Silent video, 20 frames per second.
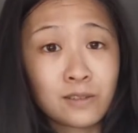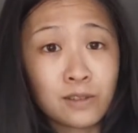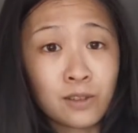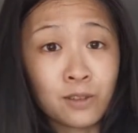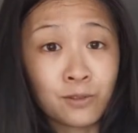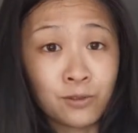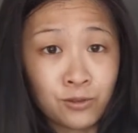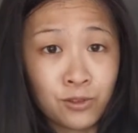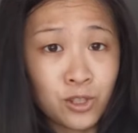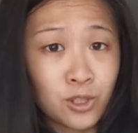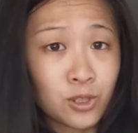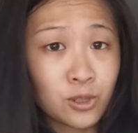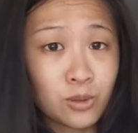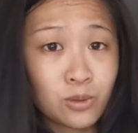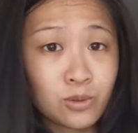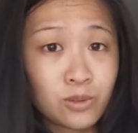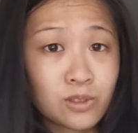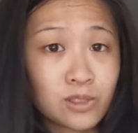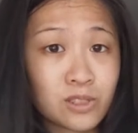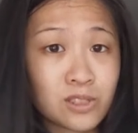the
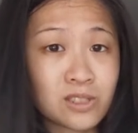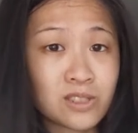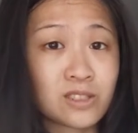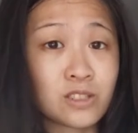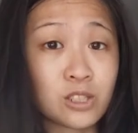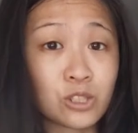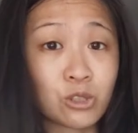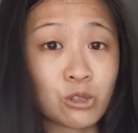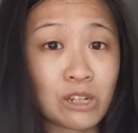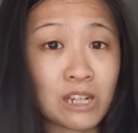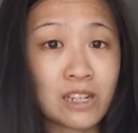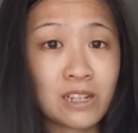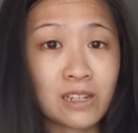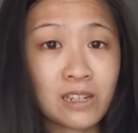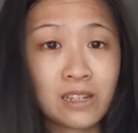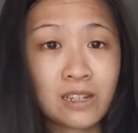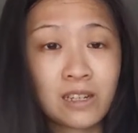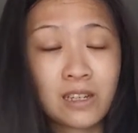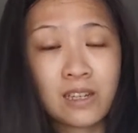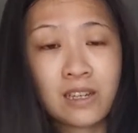Fuse, the
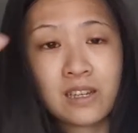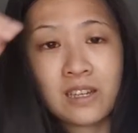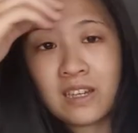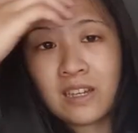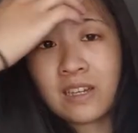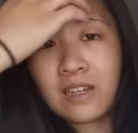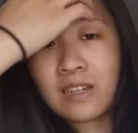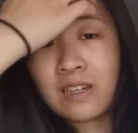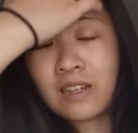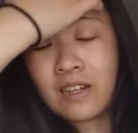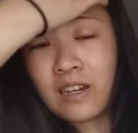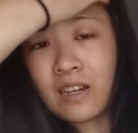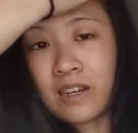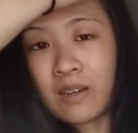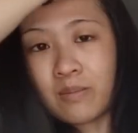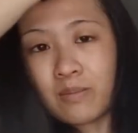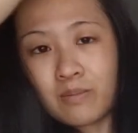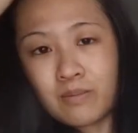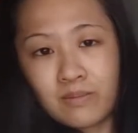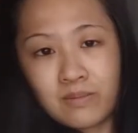drink
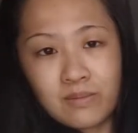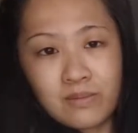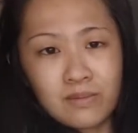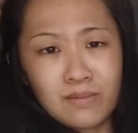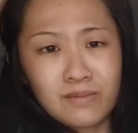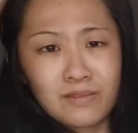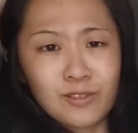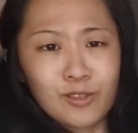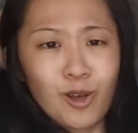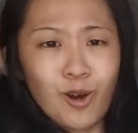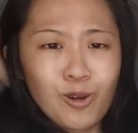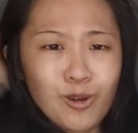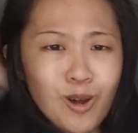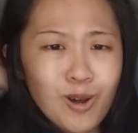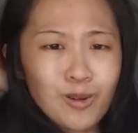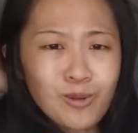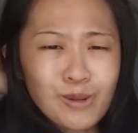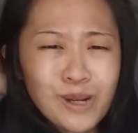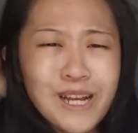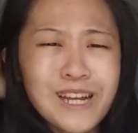
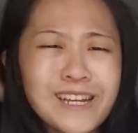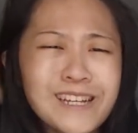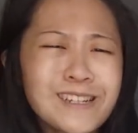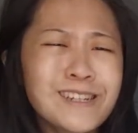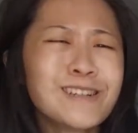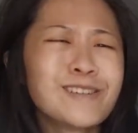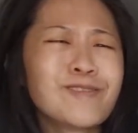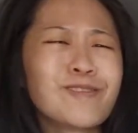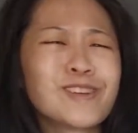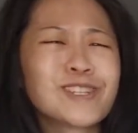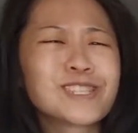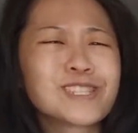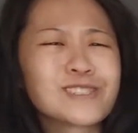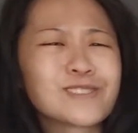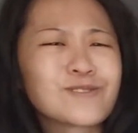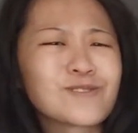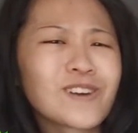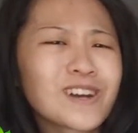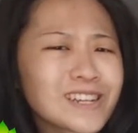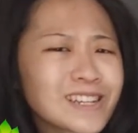logo, which
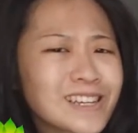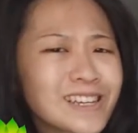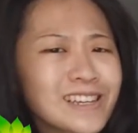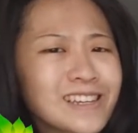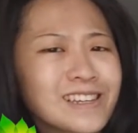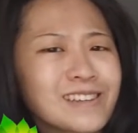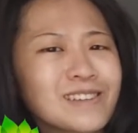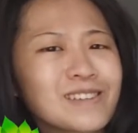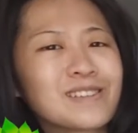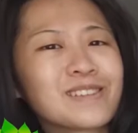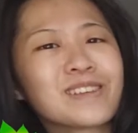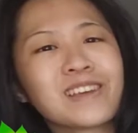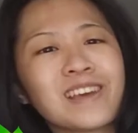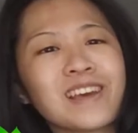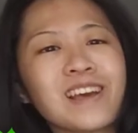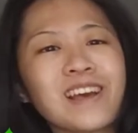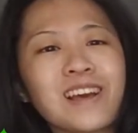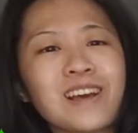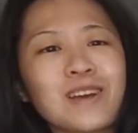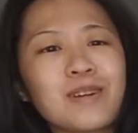is funny
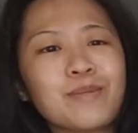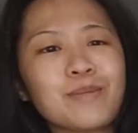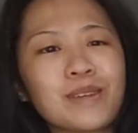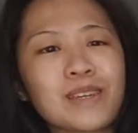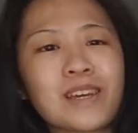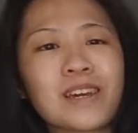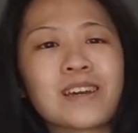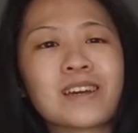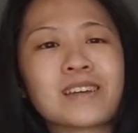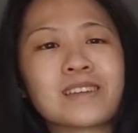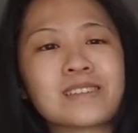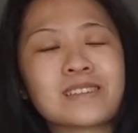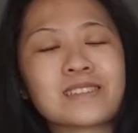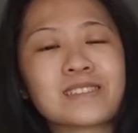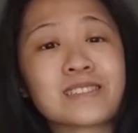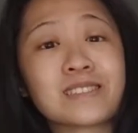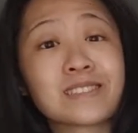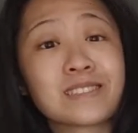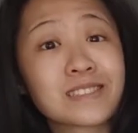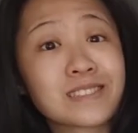
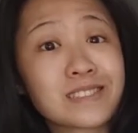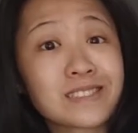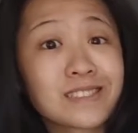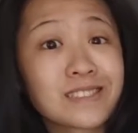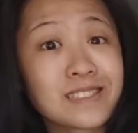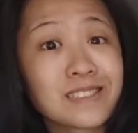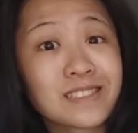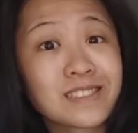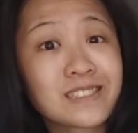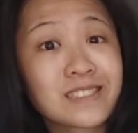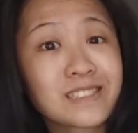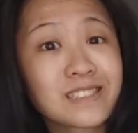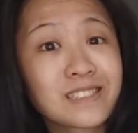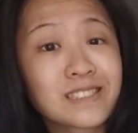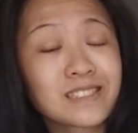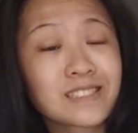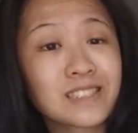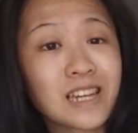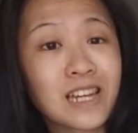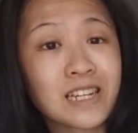because
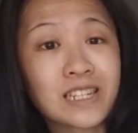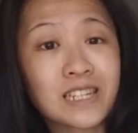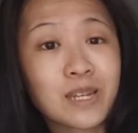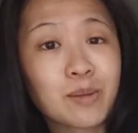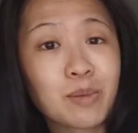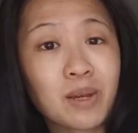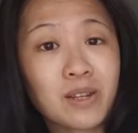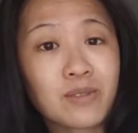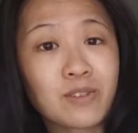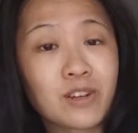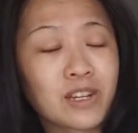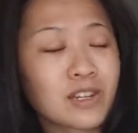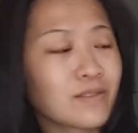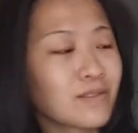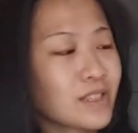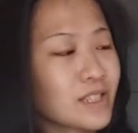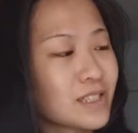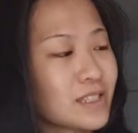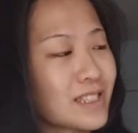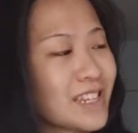I didn't get paid for any
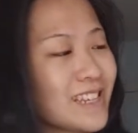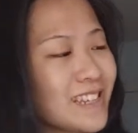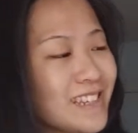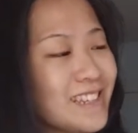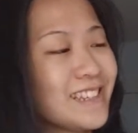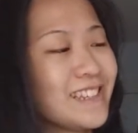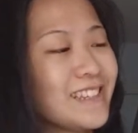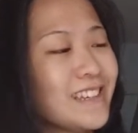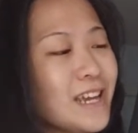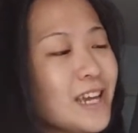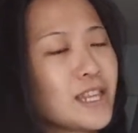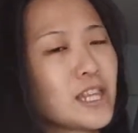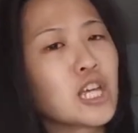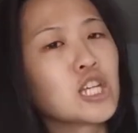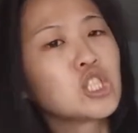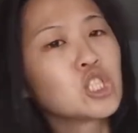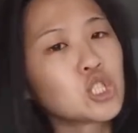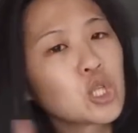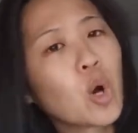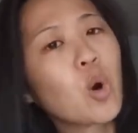of this. They
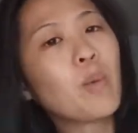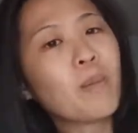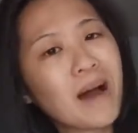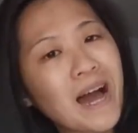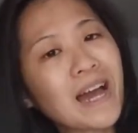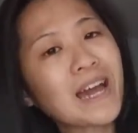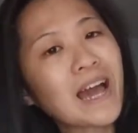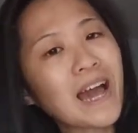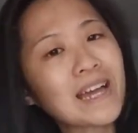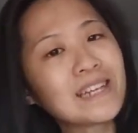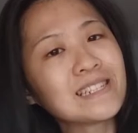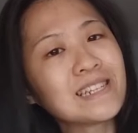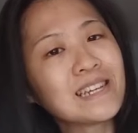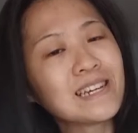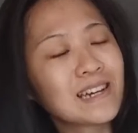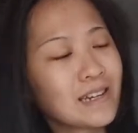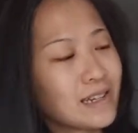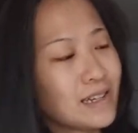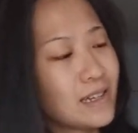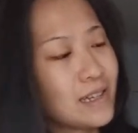stole my
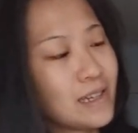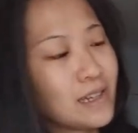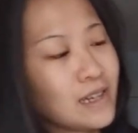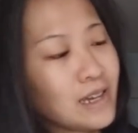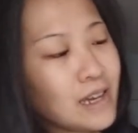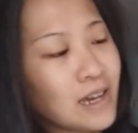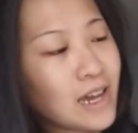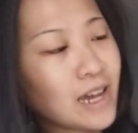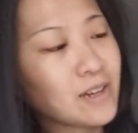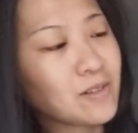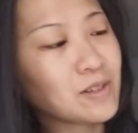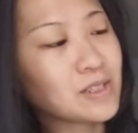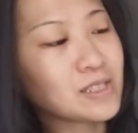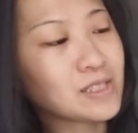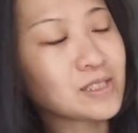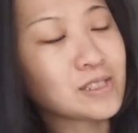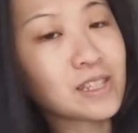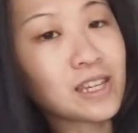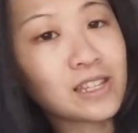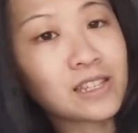idea. Anyway,
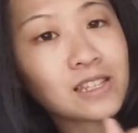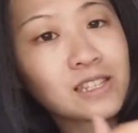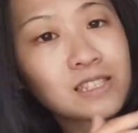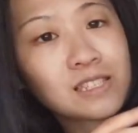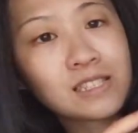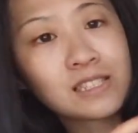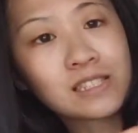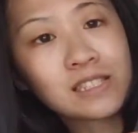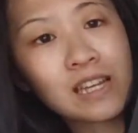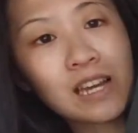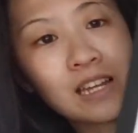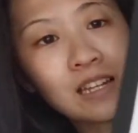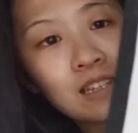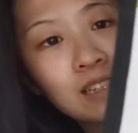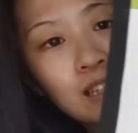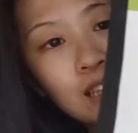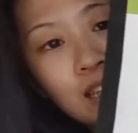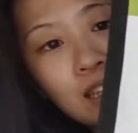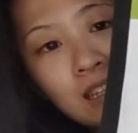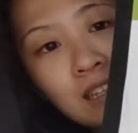so yeah, this is kind
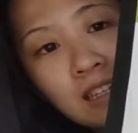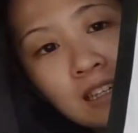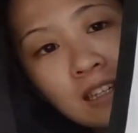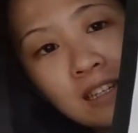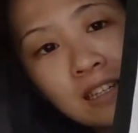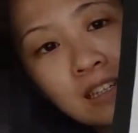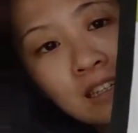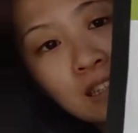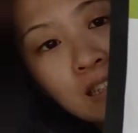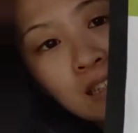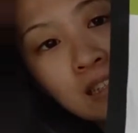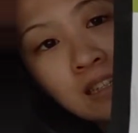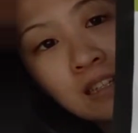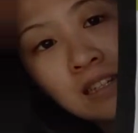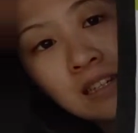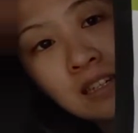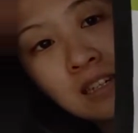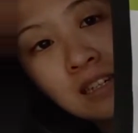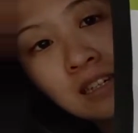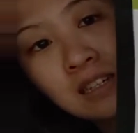of like
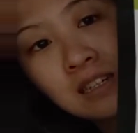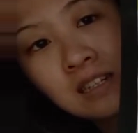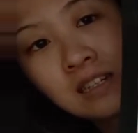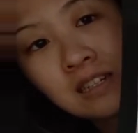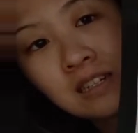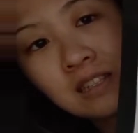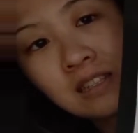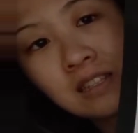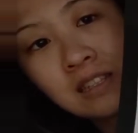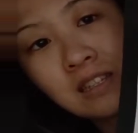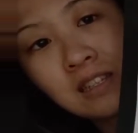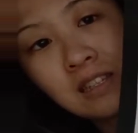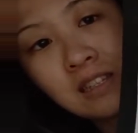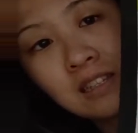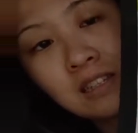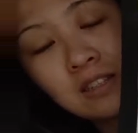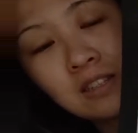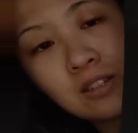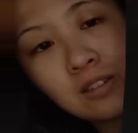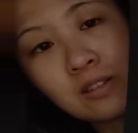
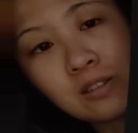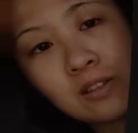their